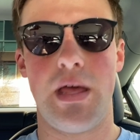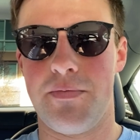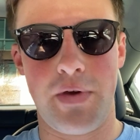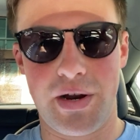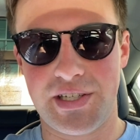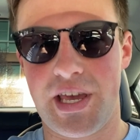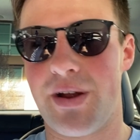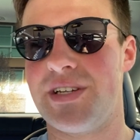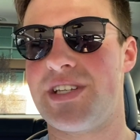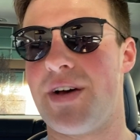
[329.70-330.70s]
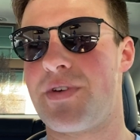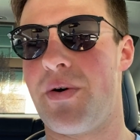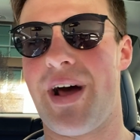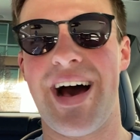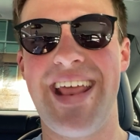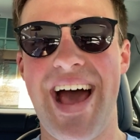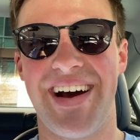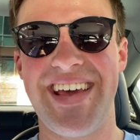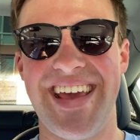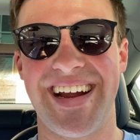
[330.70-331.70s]
Very scary stuff going on
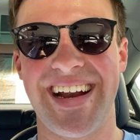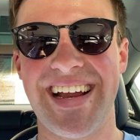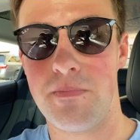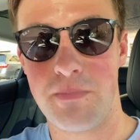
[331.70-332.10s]
out here.